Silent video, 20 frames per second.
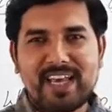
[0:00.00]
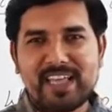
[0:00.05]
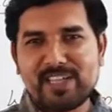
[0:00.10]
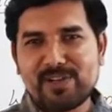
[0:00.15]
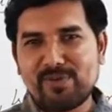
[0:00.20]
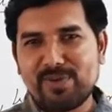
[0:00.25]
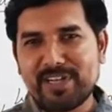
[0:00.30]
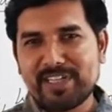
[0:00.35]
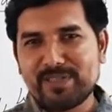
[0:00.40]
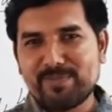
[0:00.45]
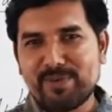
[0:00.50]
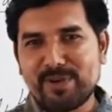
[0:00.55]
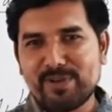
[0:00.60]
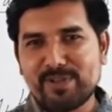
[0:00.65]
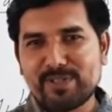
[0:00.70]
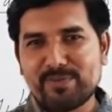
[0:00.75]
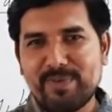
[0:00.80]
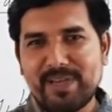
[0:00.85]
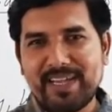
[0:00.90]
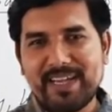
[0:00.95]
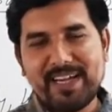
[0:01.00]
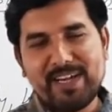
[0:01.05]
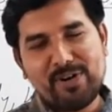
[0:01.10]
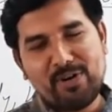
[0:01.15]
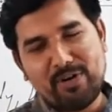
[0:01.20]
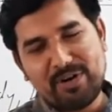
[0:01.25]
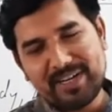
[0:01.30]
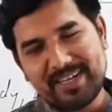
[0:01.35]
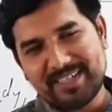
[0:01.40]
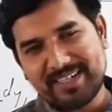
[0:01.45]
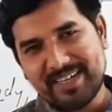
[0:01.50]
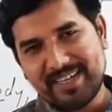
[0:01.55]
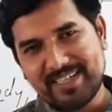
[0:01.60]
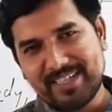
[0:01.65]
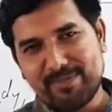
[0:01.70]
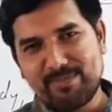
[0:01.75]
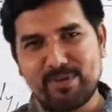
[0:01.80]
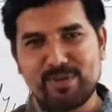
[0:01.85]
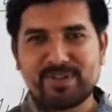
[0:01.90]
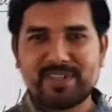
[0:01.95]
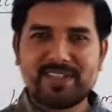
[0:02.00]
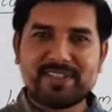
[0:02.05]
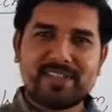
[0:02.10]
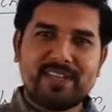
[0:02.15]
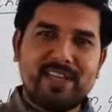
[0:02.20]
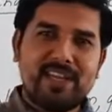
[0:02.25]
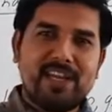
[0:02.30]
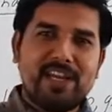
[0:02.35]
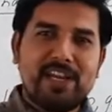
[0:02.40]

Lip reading: other one is produced by non-distillation process.